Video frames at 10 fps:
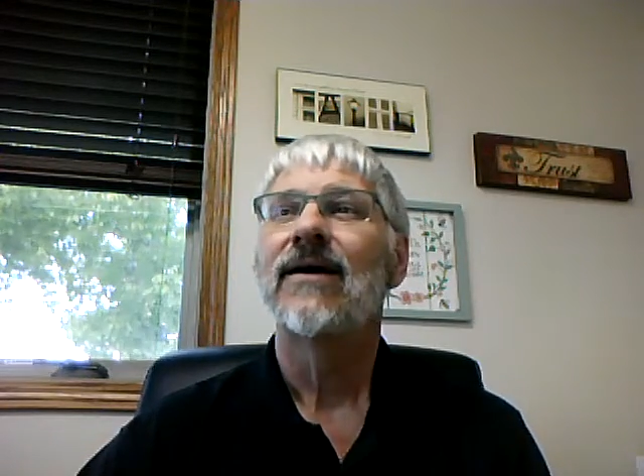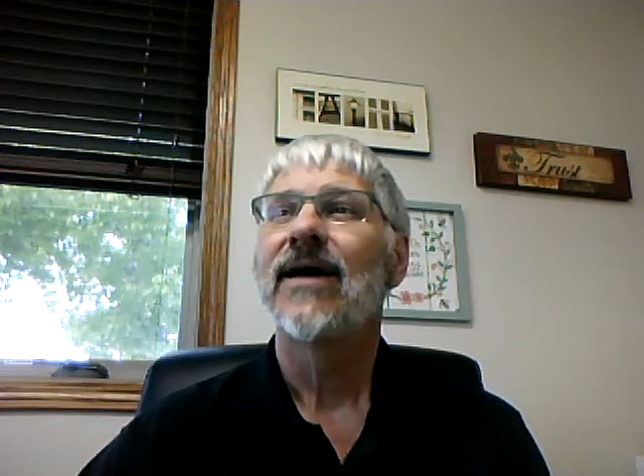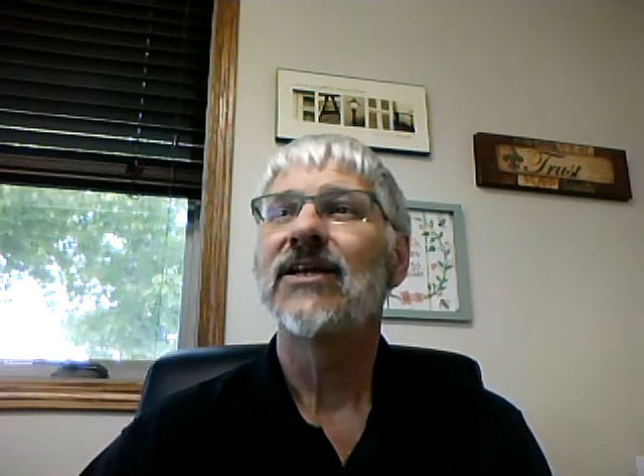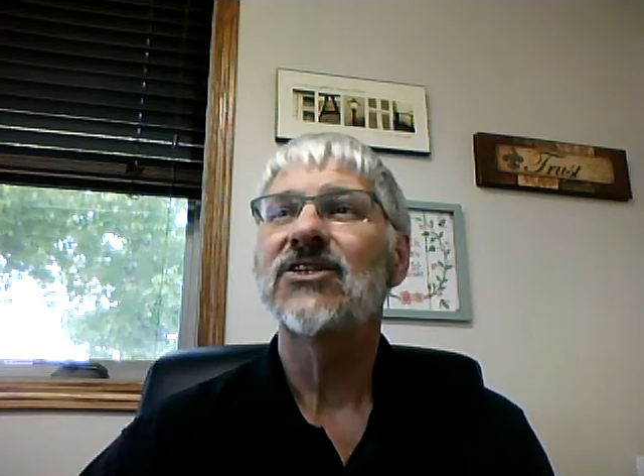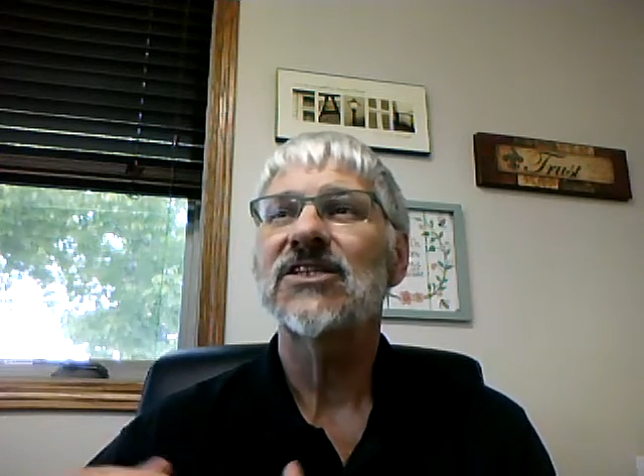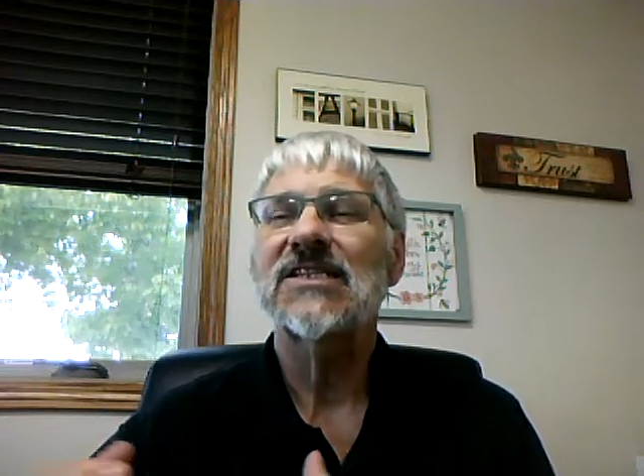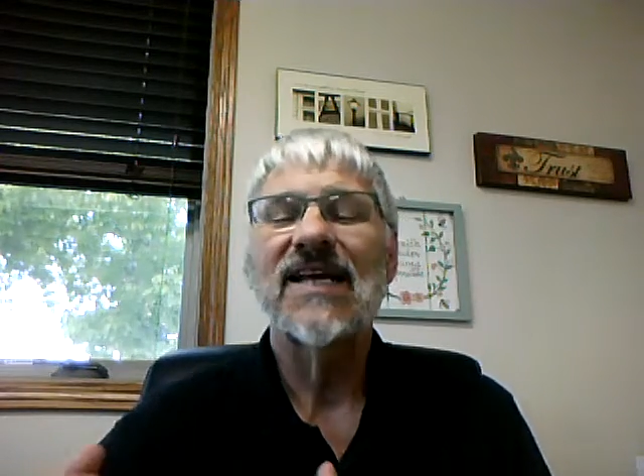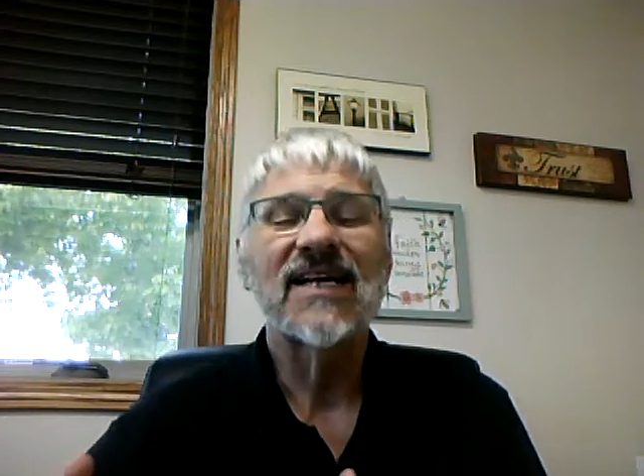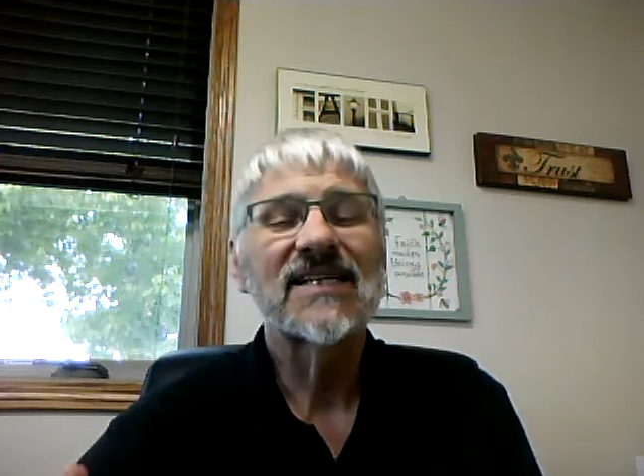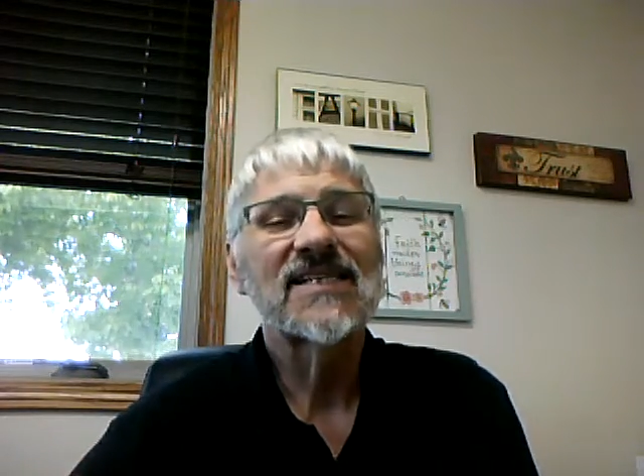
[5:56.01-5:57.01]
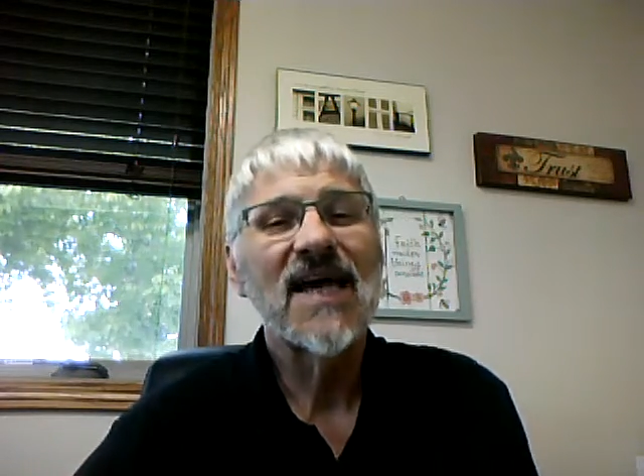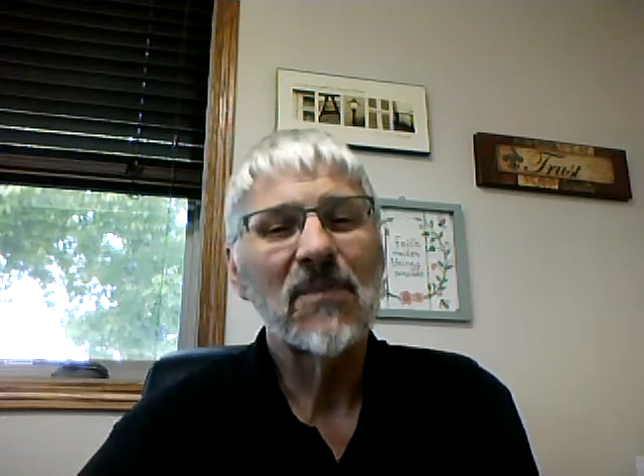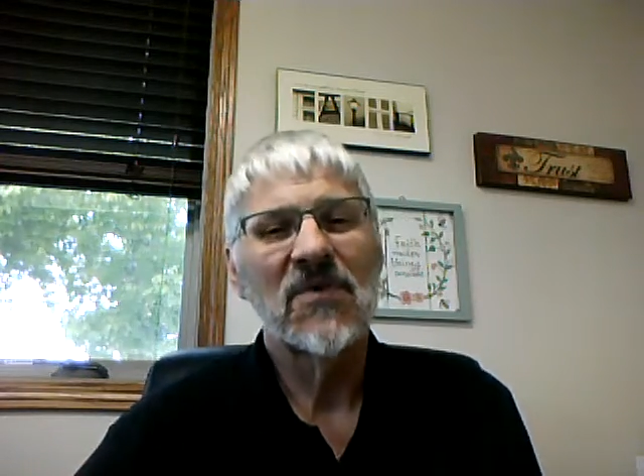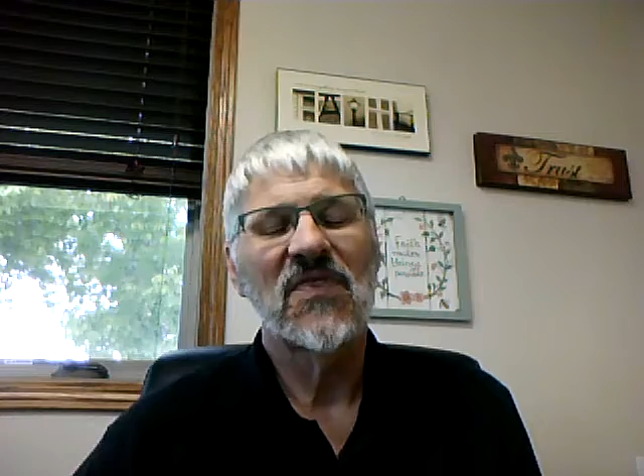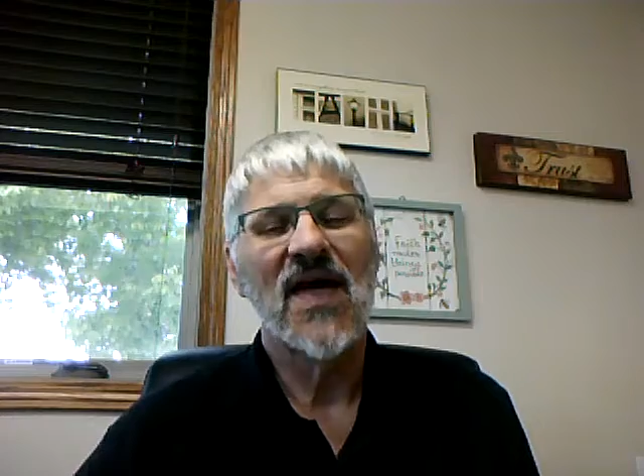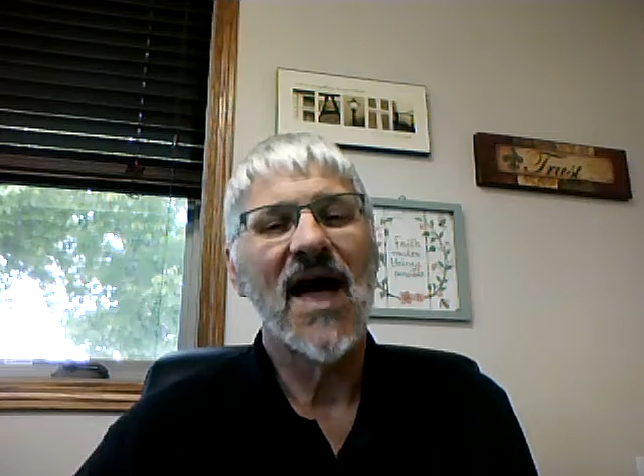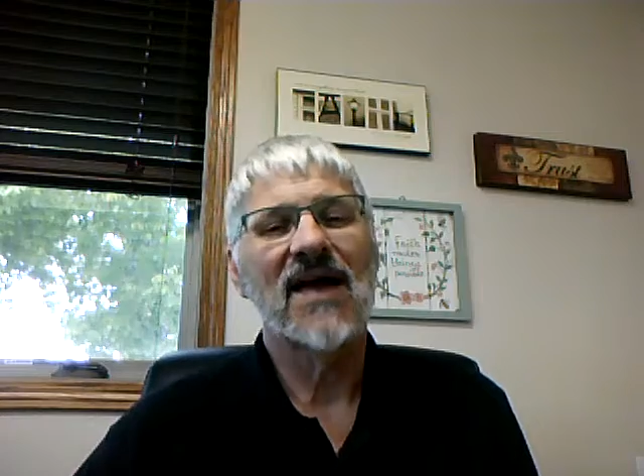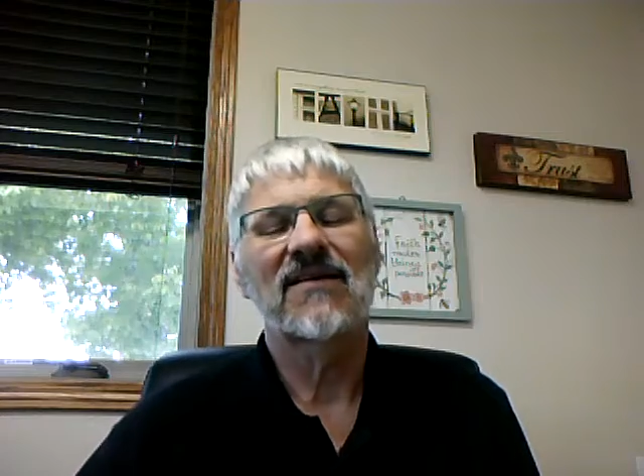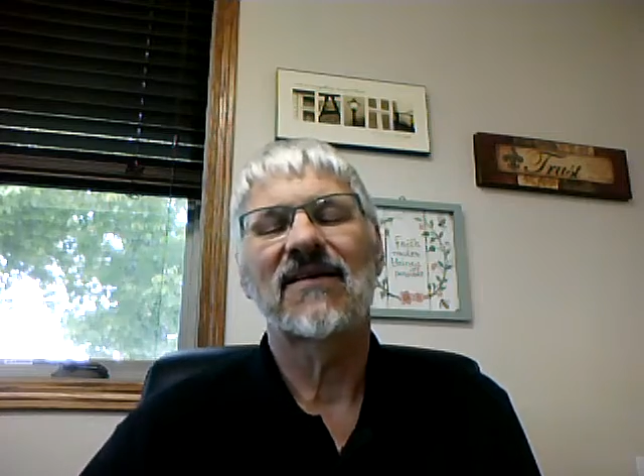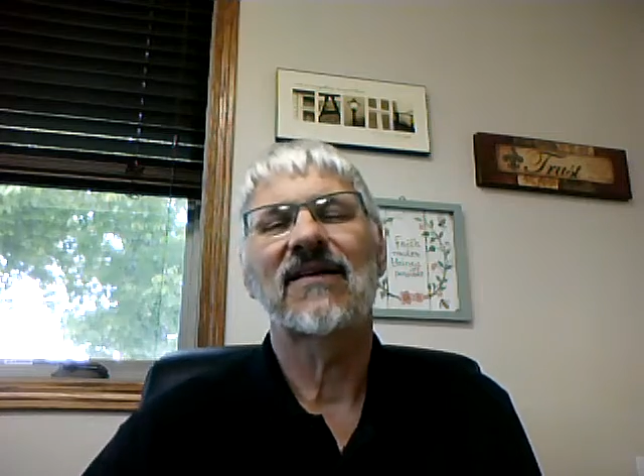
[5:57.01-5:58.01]
and just accept
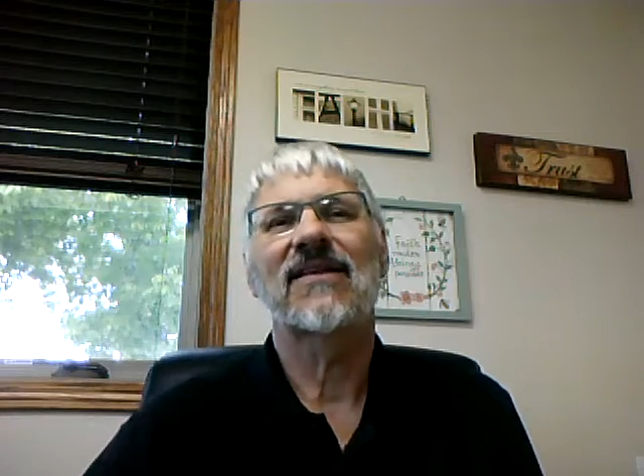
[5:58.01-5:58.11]
that